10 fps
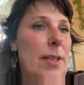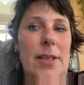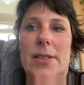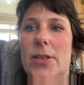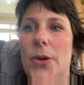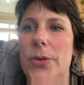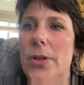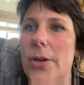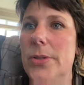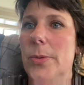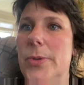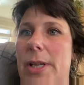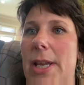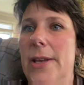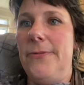So who knows what we're
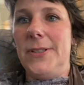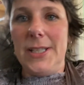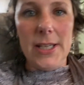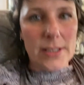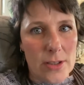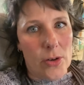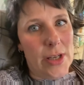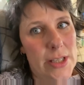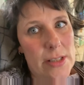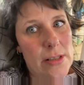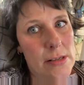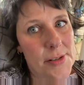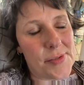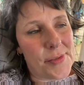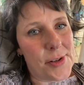going to have for tea tonight?
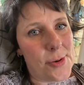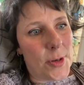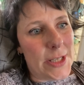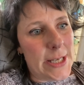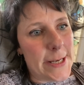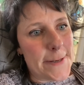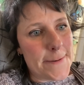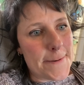No idea.